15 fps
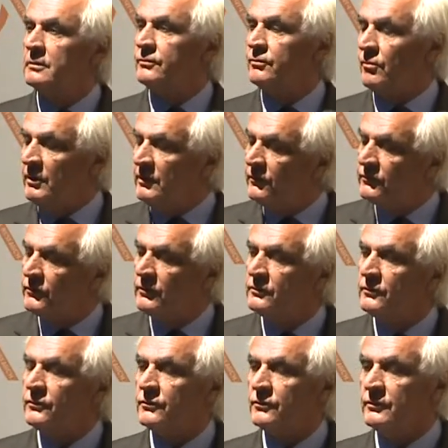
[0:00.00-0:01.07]
For
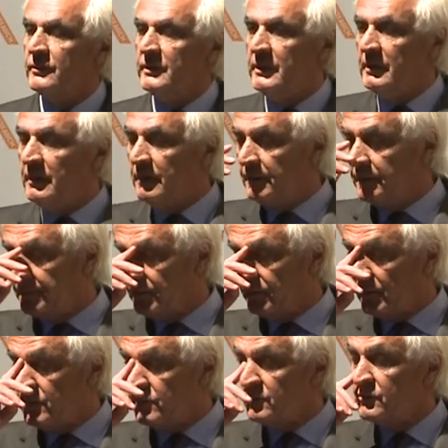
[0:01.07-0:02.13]
instance, the
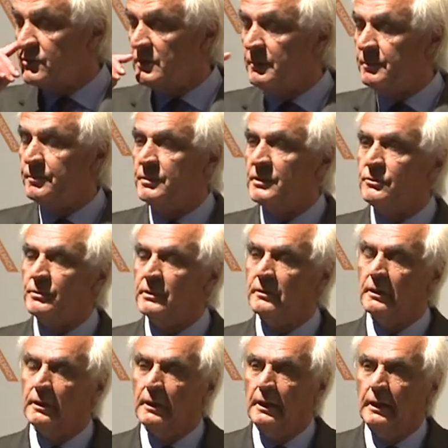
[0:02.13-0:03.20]
relationship
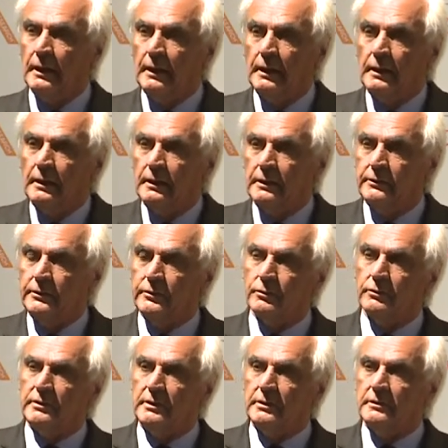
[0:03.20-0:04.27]
between
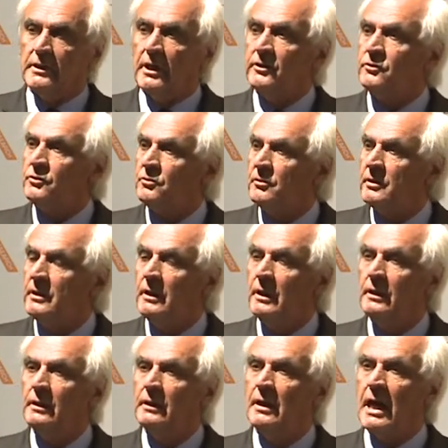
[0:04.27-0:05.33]
the dietary
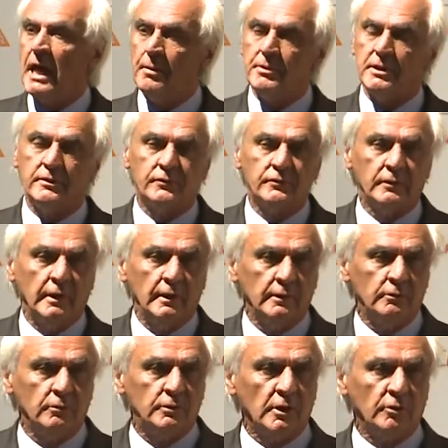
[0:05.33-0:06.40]
habits
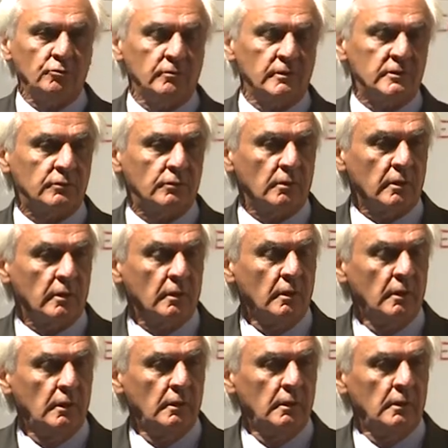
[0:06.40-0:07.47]
and the cardiovascular
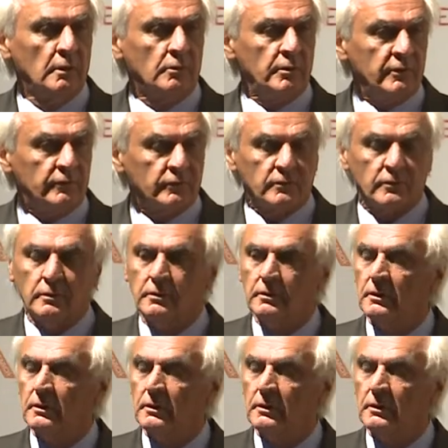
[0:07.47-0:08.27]
risks,